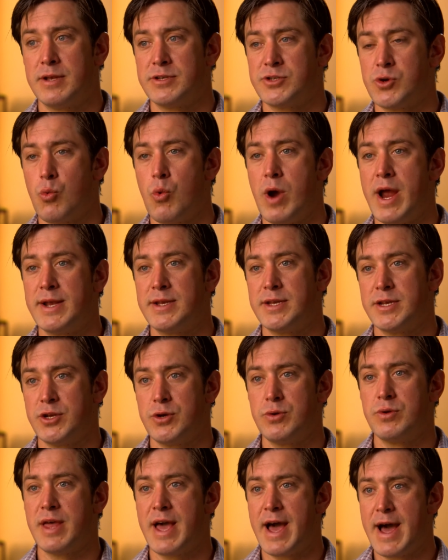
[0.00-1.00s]
there's a way to
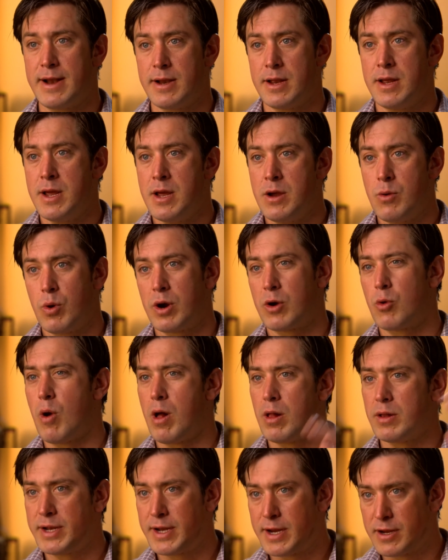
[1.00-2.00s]
do that where
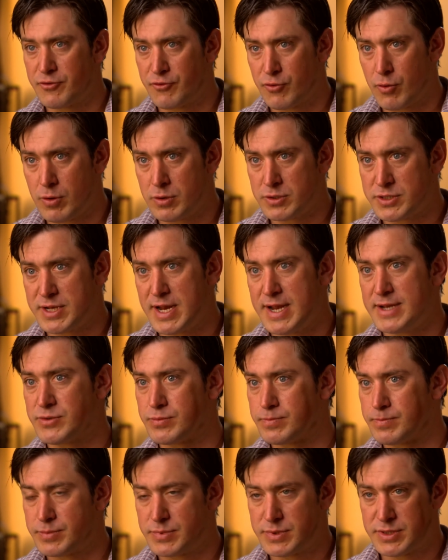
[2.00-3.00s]
quality control stays
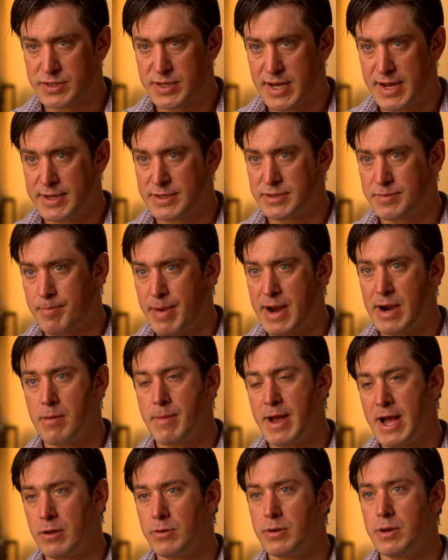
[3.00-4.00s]

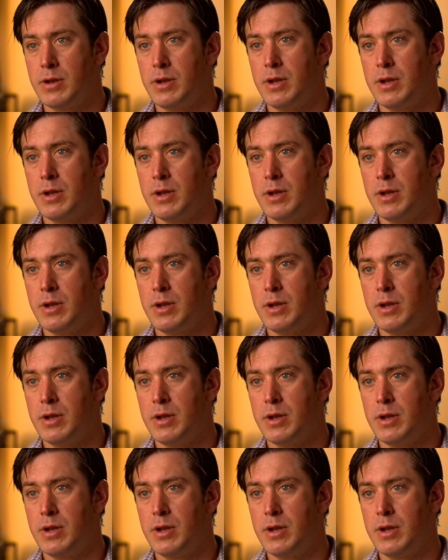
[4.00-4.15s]
paramount,